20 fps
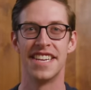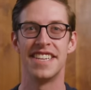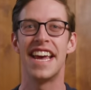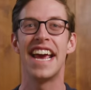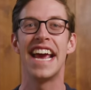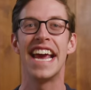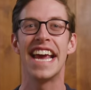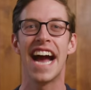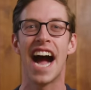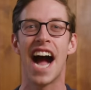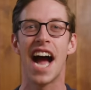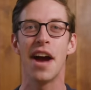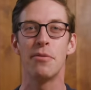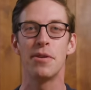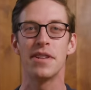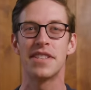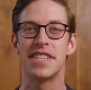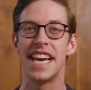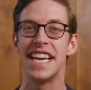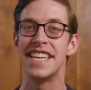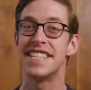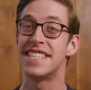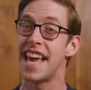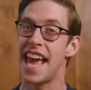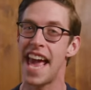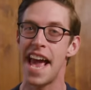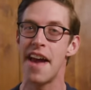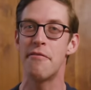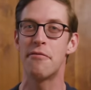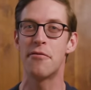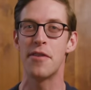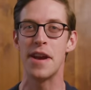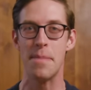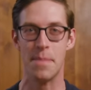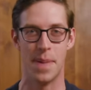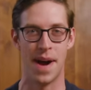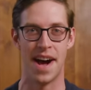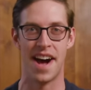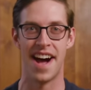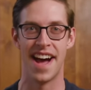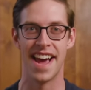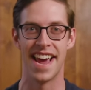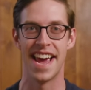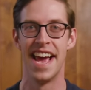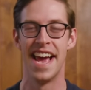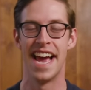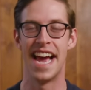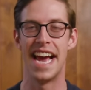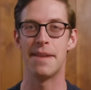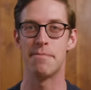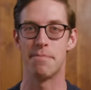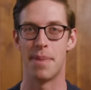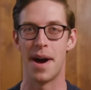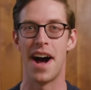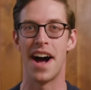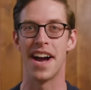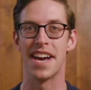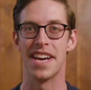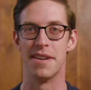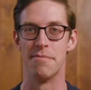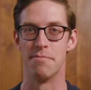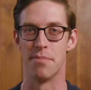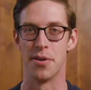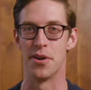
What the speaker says: Today, I will taste every pie at Pie &